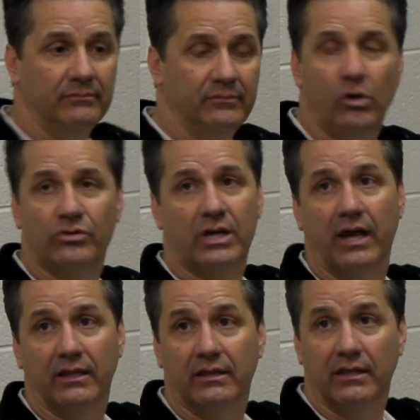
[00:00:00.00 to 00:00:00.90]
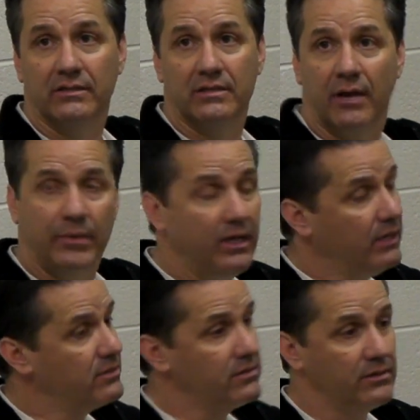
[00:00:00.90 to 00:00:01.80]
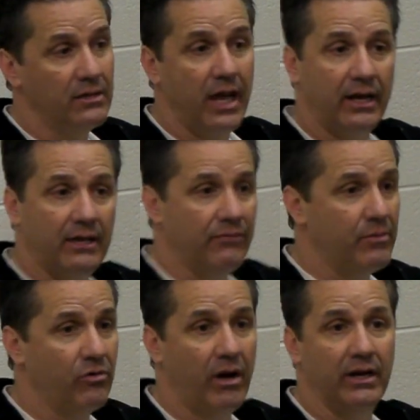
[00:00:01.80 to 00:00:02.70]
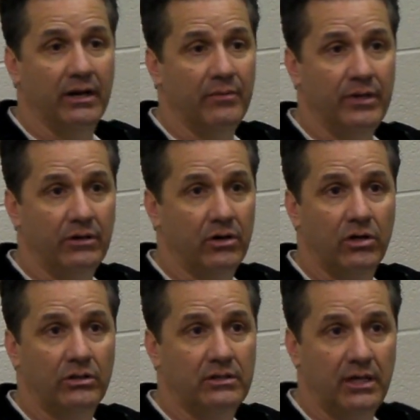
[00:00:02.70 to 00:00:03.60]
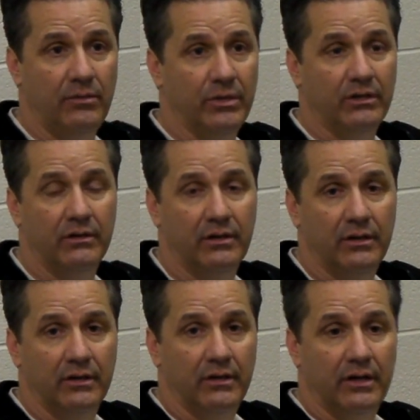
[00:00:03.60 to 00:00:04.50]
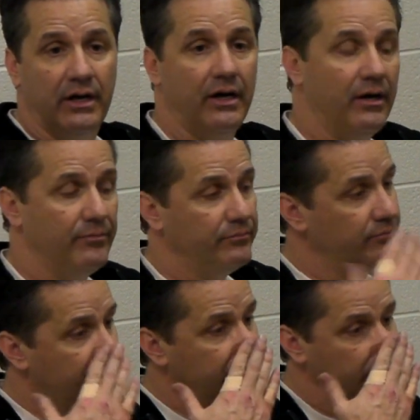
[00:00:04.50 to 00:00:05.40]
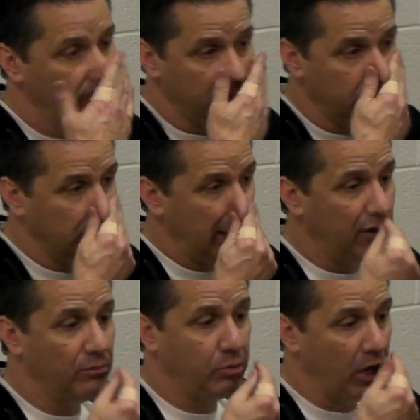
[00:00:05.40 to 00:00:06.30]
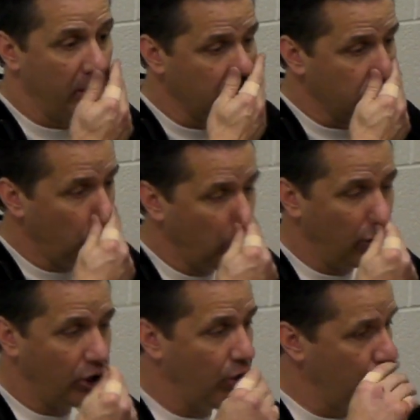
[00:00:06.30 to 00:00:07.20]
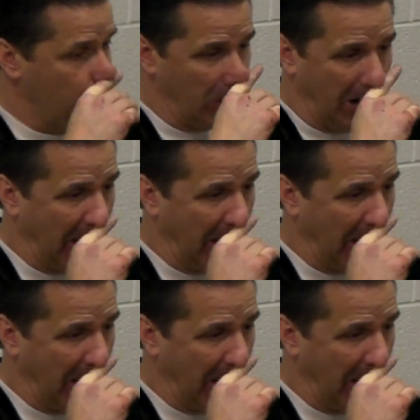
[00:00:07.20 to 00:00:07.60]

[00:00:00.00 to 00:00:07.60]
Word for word: those kind of things. I mean, it's you got to give them credit. I mean, they're a good team. And, um, they're good players, well coached